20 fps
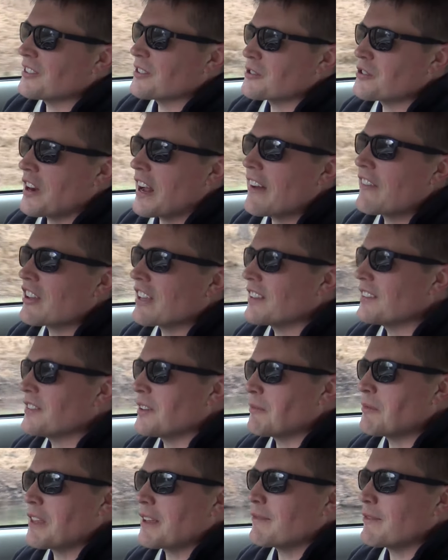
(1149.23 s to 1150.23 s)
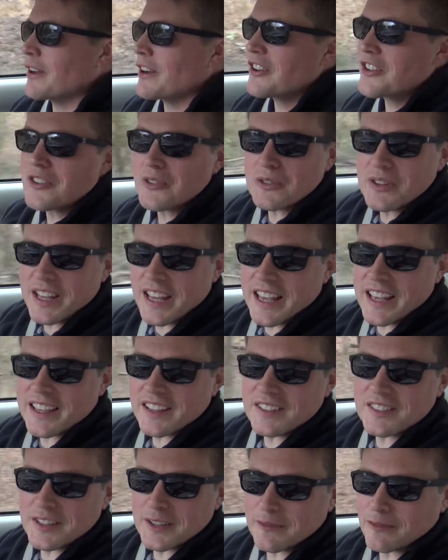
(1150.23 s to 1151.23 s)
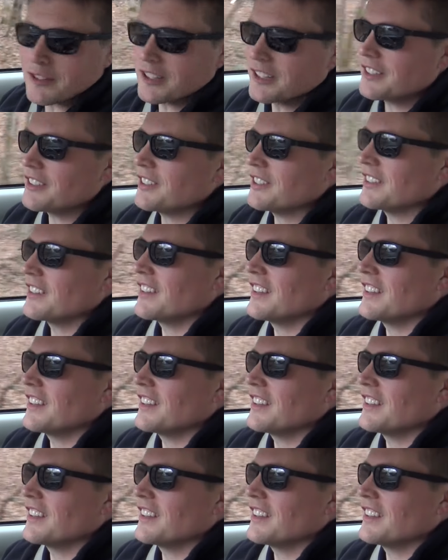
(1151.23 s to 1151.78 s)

you're driving in something very unique and different,